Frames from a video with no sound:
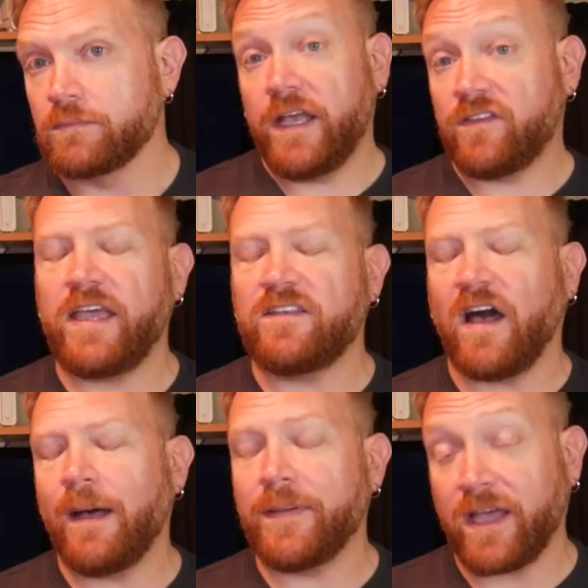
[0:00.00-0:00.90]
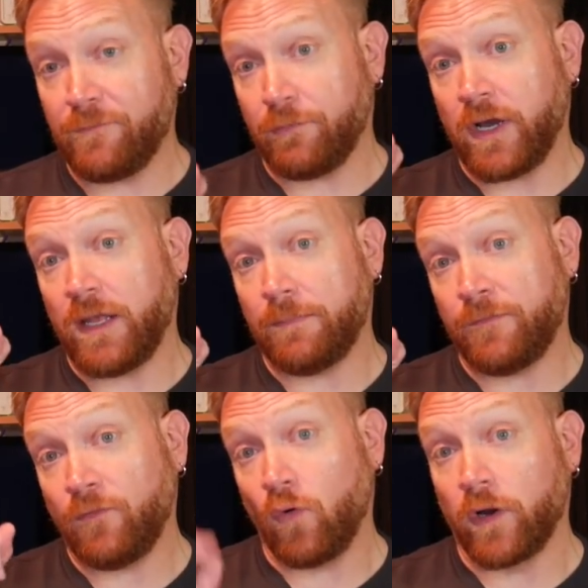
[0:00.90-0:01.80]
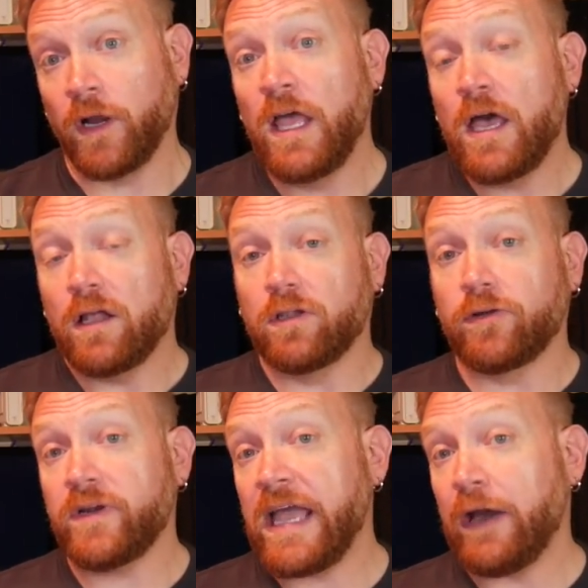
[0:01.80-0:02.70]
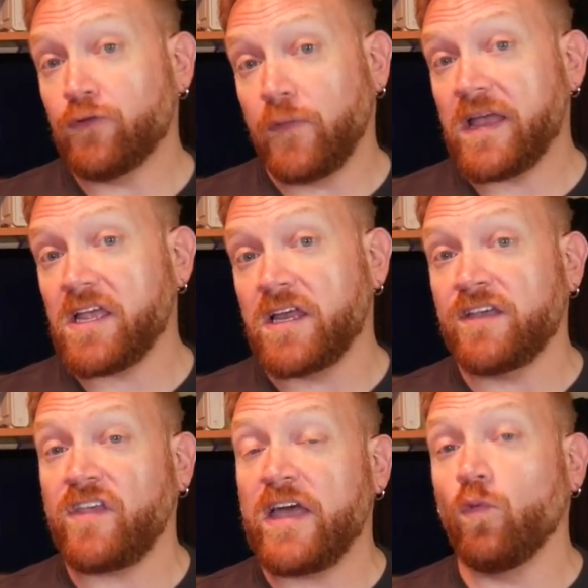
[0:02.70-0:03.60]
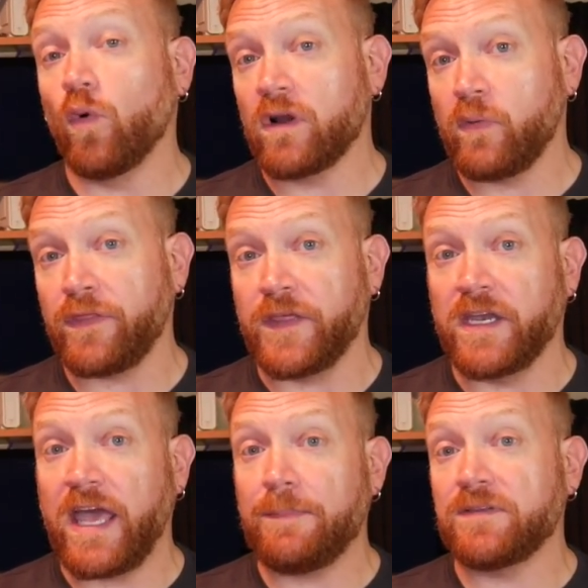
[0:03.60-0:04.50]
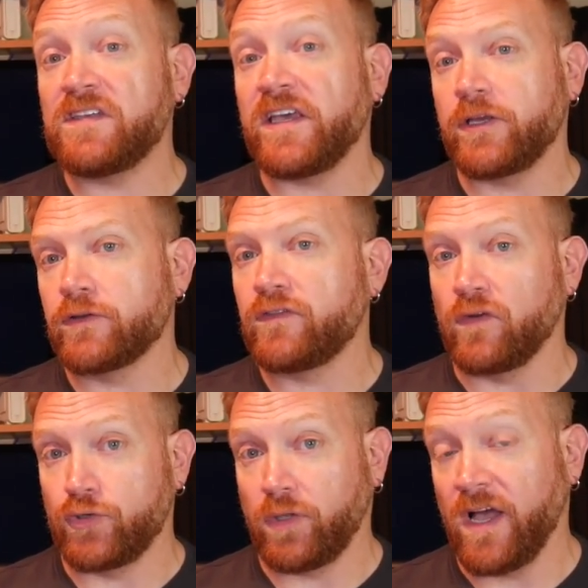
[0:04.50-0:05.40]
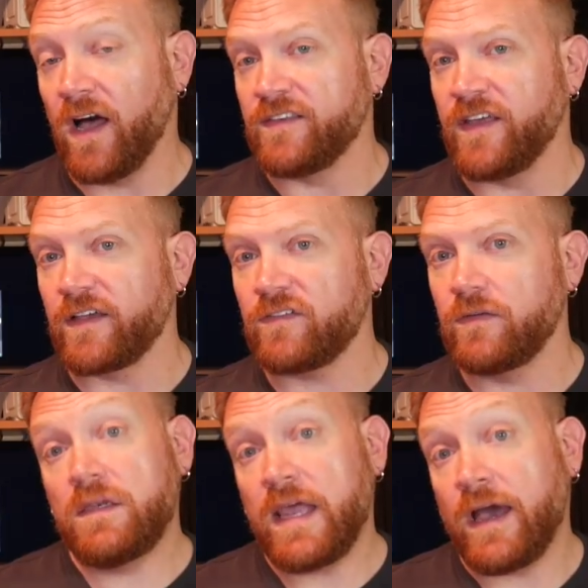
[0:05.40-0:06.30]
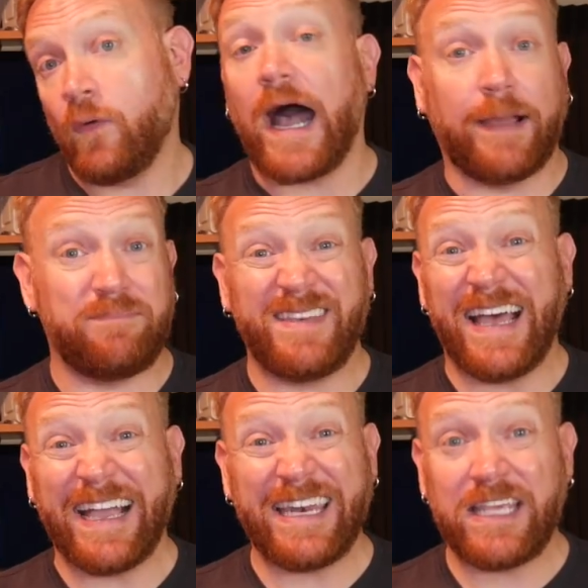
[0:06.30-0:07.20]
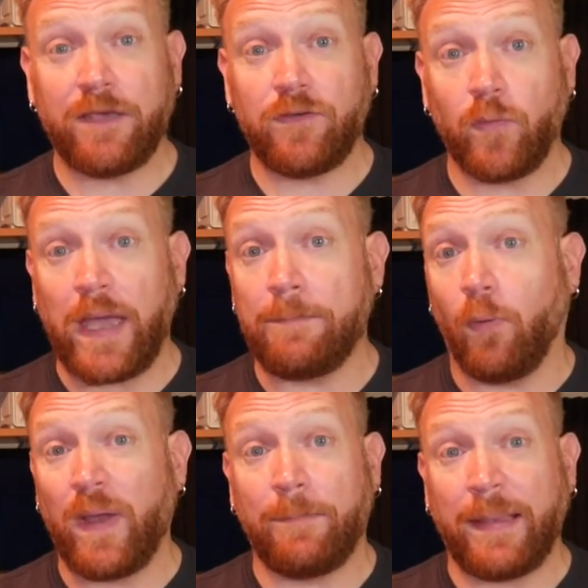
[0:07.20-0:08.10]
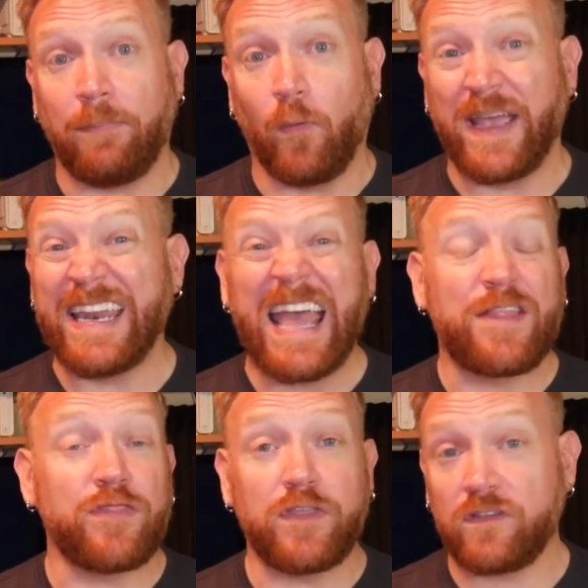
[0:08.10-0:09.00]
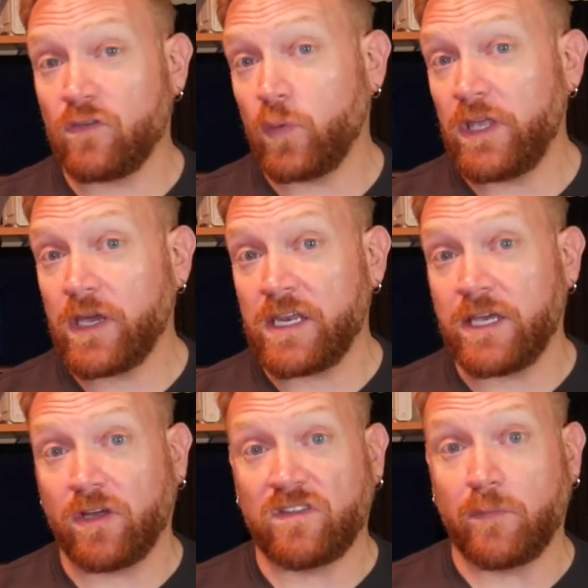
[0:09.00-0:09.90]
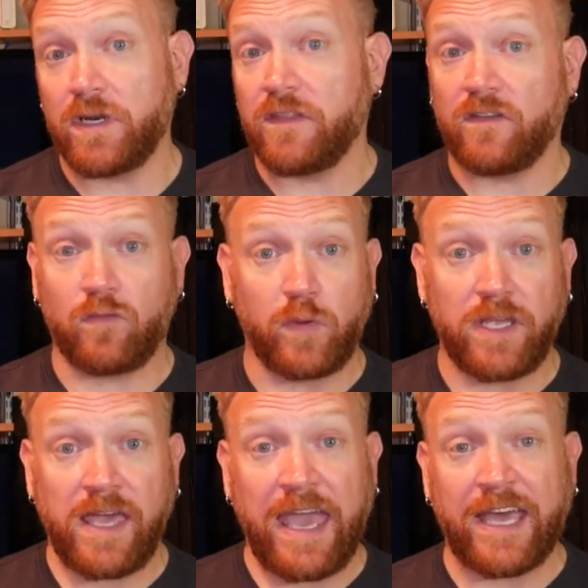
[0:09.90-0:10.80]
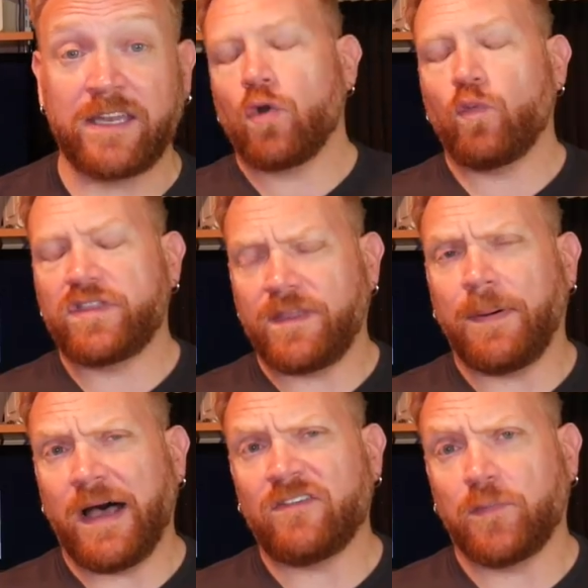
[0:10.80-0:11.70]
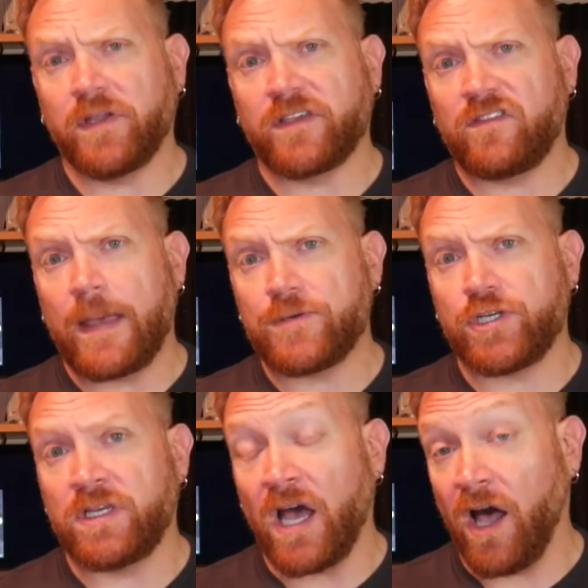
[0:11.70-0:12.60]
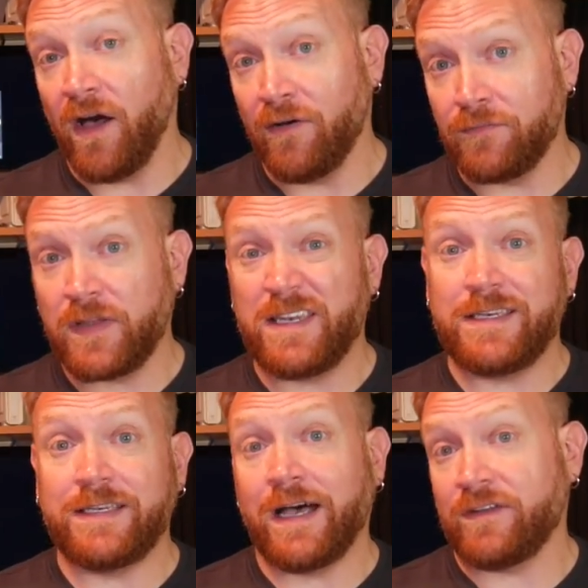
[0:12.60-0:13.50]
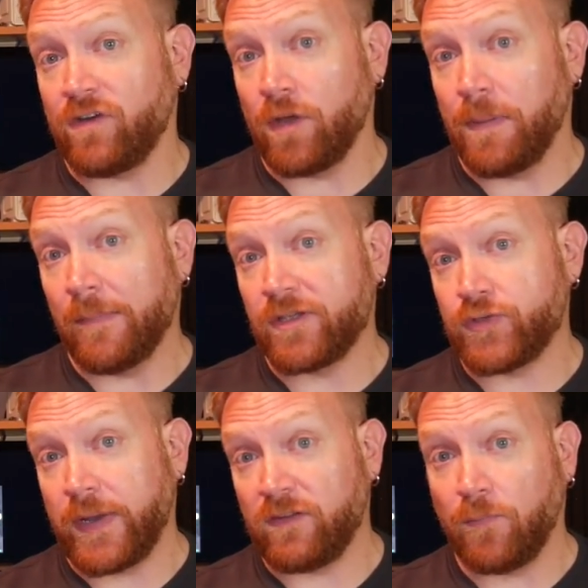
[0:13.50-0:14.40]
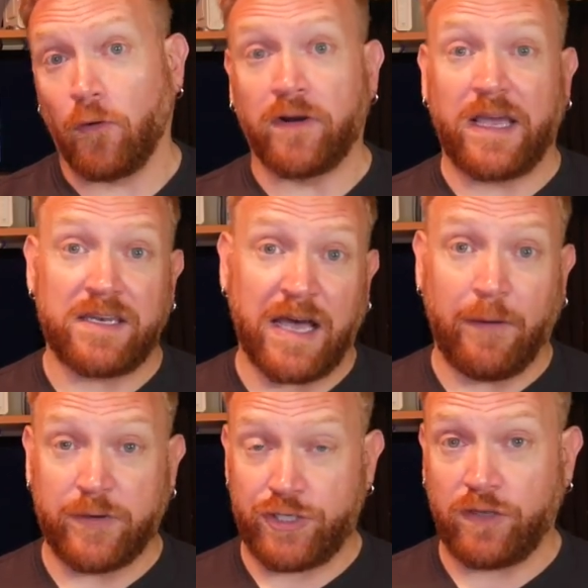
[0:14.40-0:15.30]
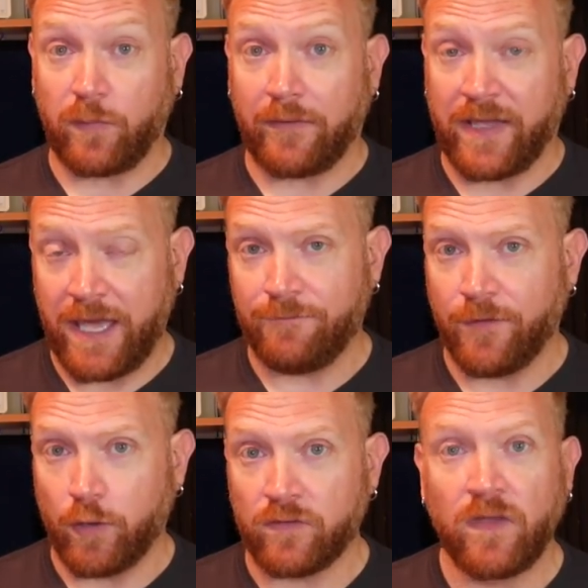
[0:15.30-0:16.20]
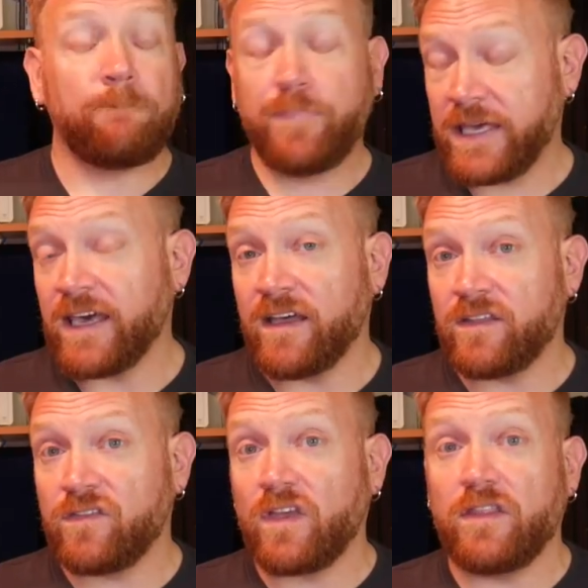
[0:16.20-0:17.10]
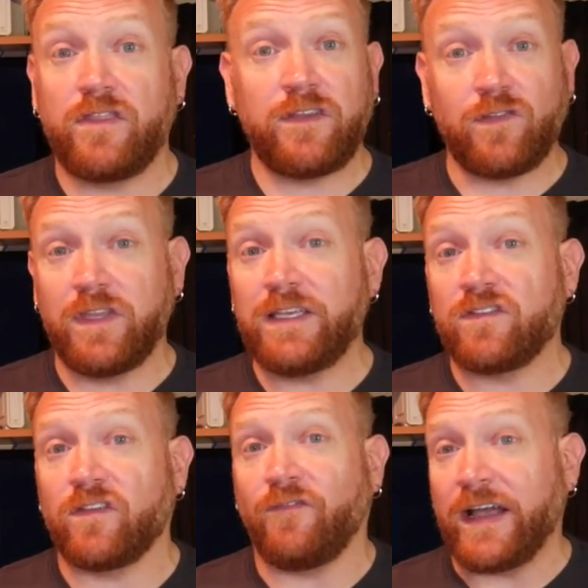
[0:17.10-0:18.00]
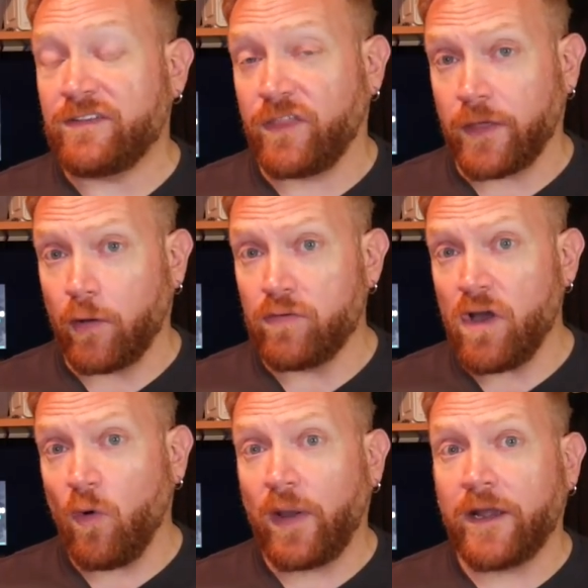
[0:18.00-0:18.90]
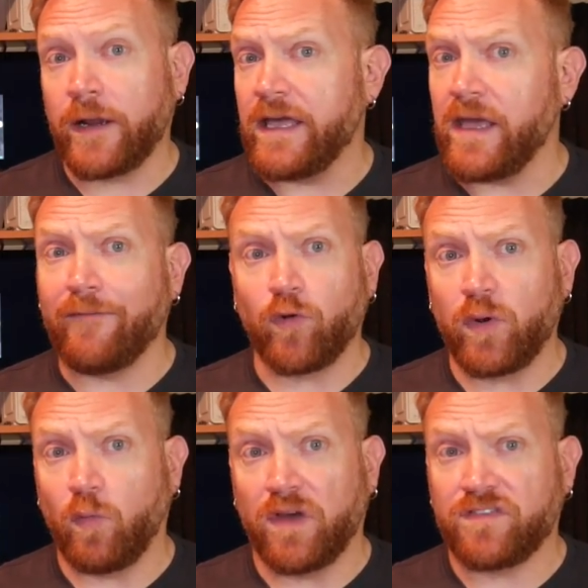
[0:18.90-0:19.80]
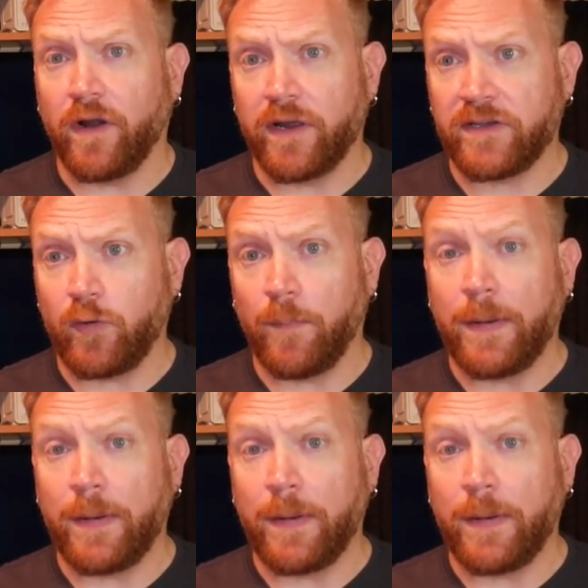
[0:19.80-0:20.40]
It's a topic I've brought up before, learning how to recognize and work within a particular social context. Now, I'm not going to give you a point-by-point, this is when you can hit on someone and this is when you can't, with the possible exception of not on public transport and not when she's wearing headphones, because this leads to fights that go nowhere and everyone wants to argue